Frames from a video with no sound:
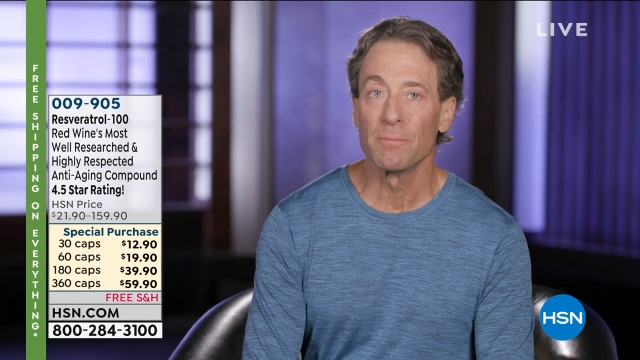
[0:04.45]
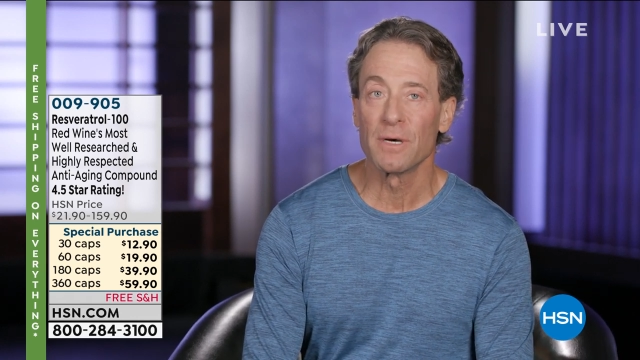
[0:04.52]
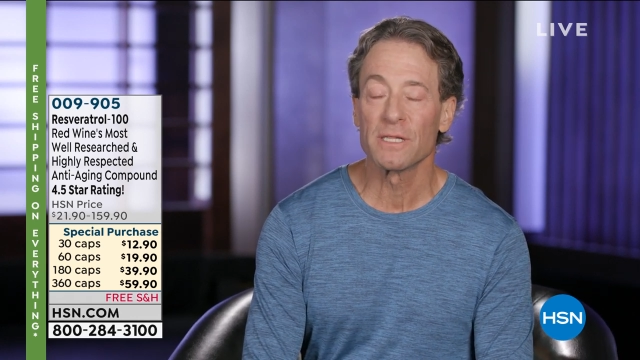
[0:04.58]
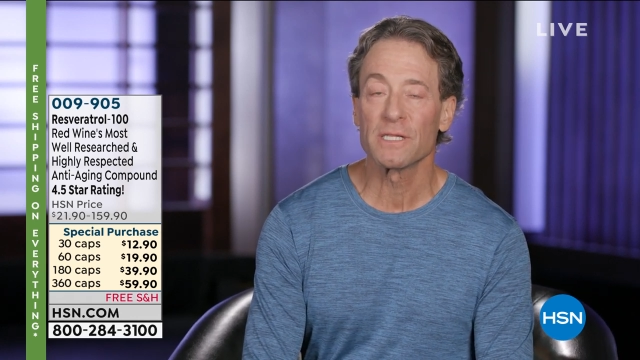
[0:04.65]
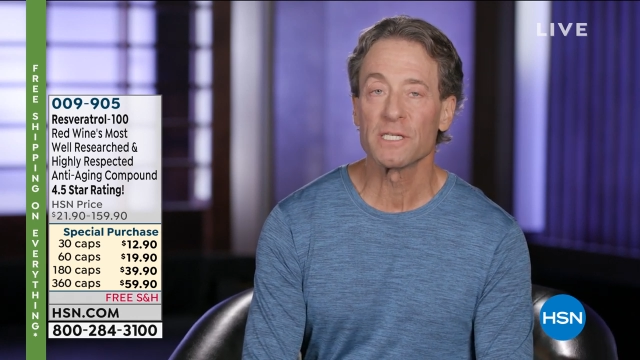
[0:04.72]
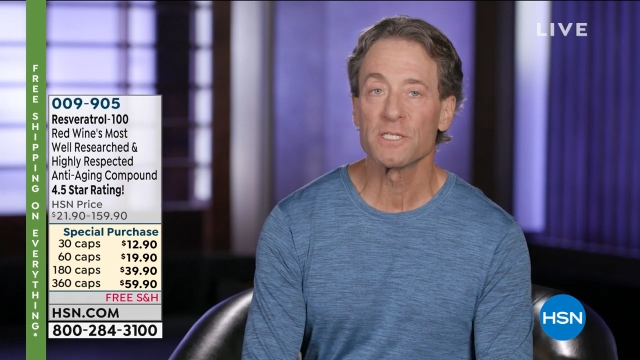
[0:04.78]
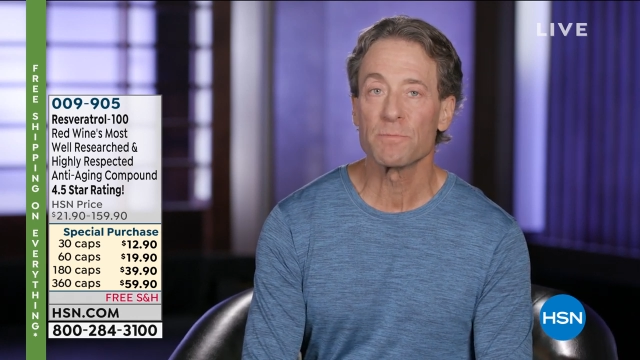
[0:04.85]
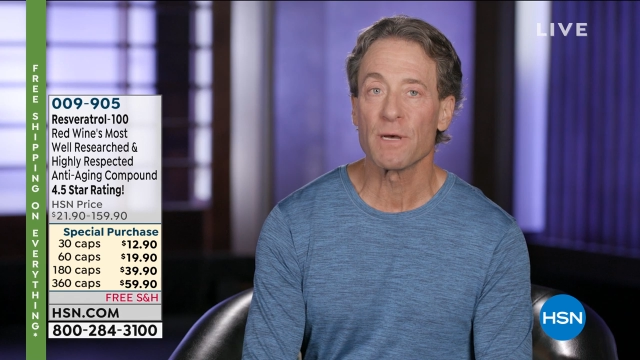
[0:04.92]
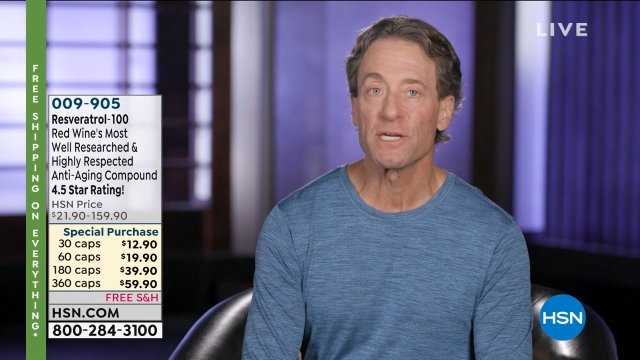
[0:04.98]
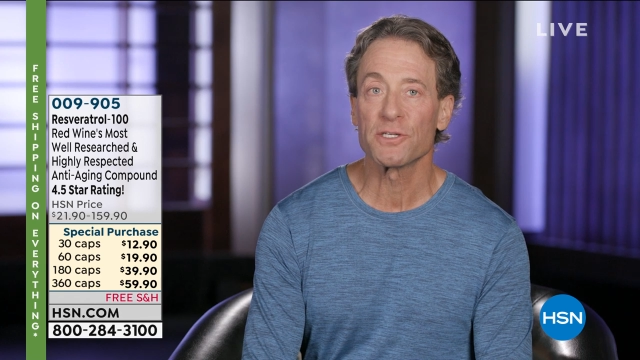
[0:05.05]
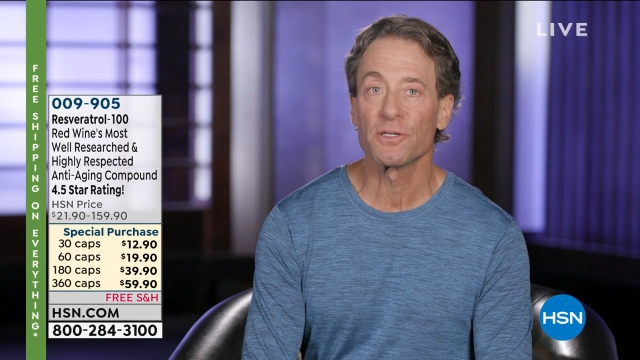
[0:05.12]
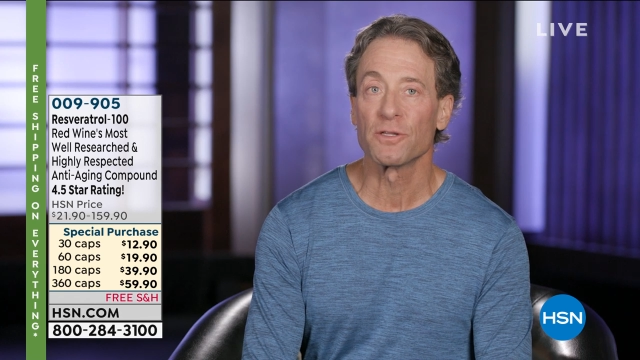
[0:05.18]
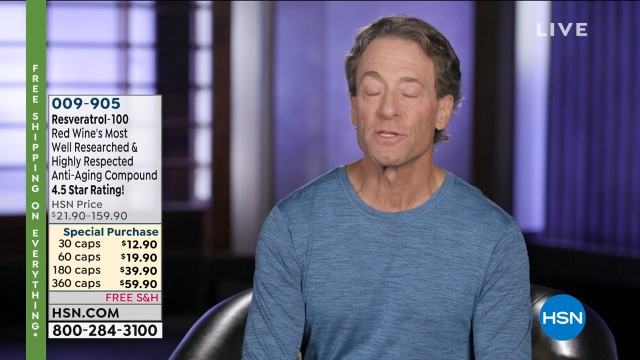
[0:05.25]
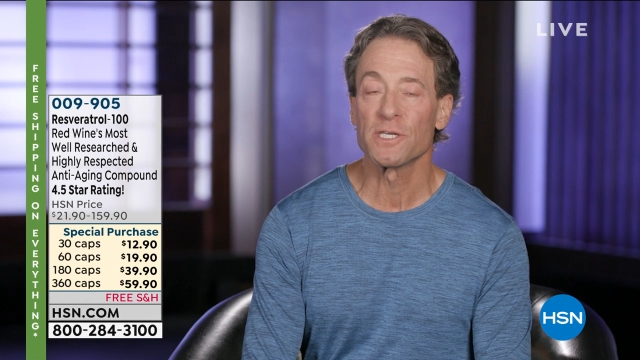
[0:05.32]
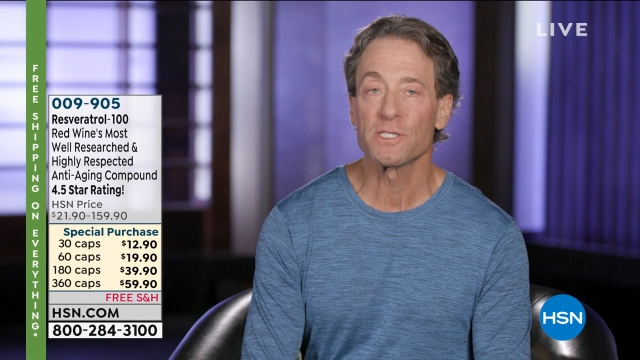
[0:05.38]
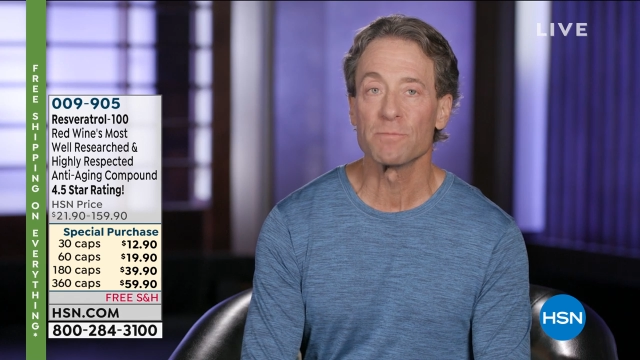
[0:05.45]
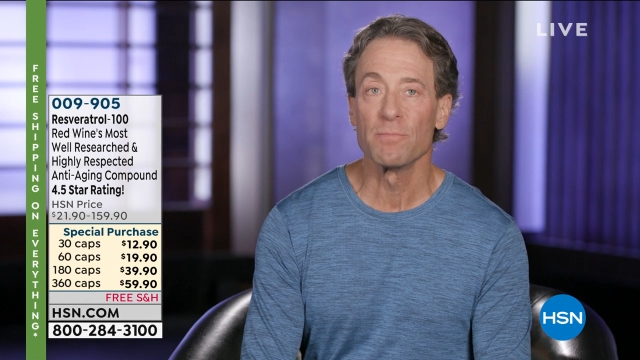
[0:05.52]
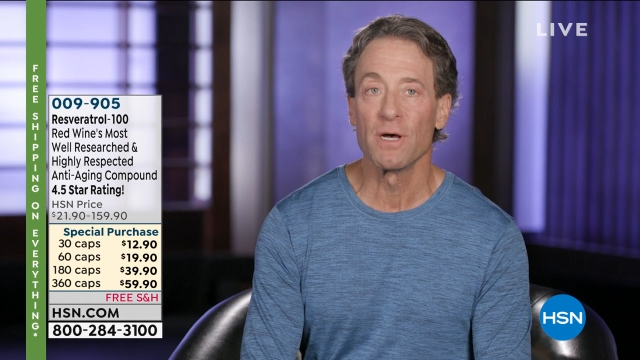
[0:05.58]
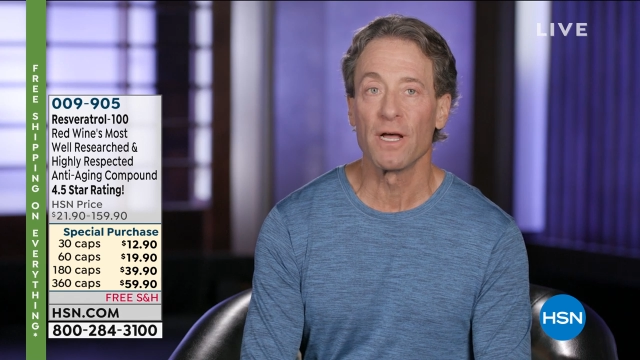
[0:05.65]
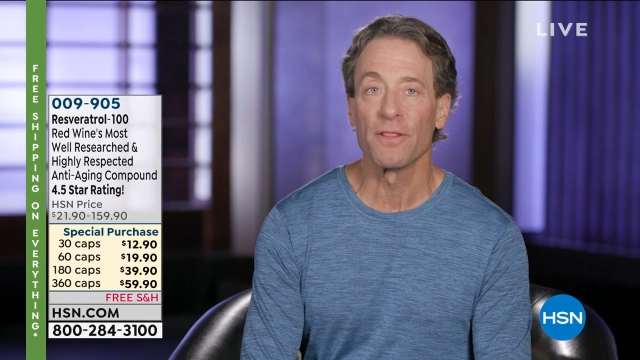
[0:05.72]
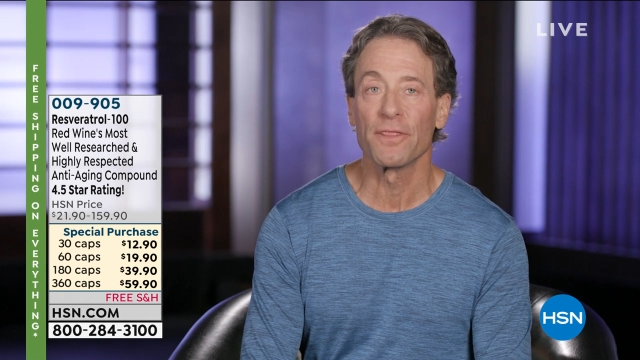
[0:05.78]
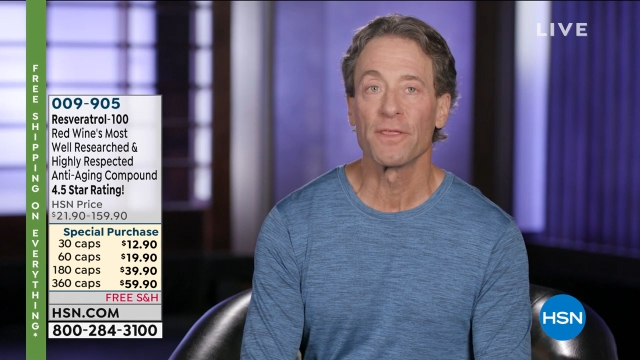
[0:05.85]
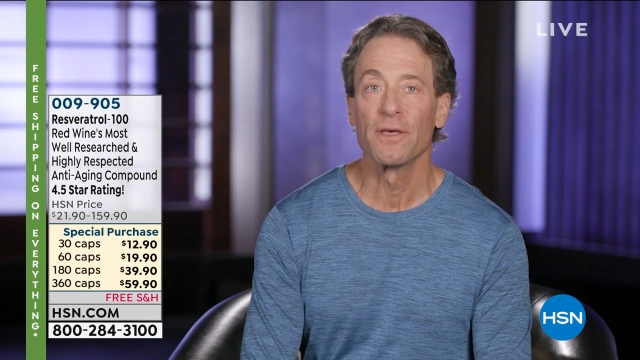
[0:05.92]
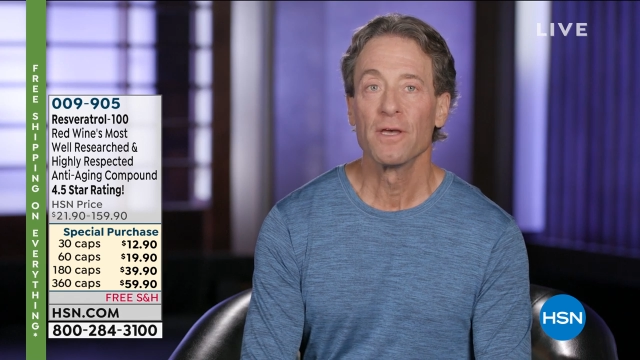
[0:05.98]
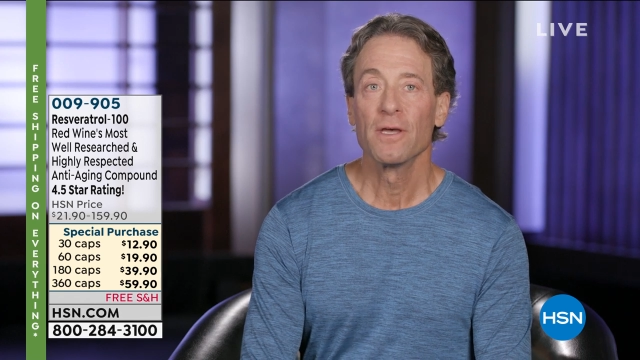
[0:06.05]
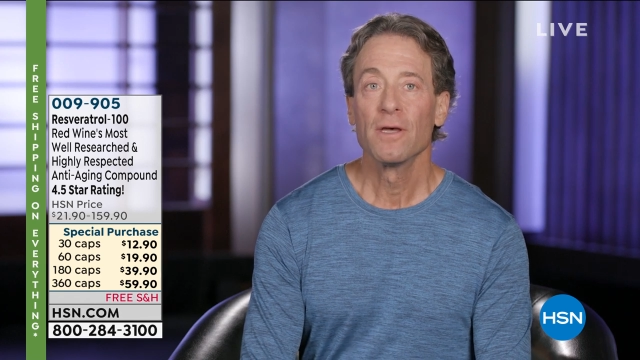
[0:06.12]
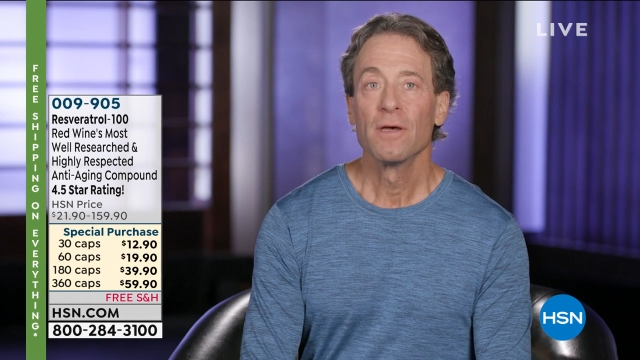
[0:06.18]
a monthly special this month,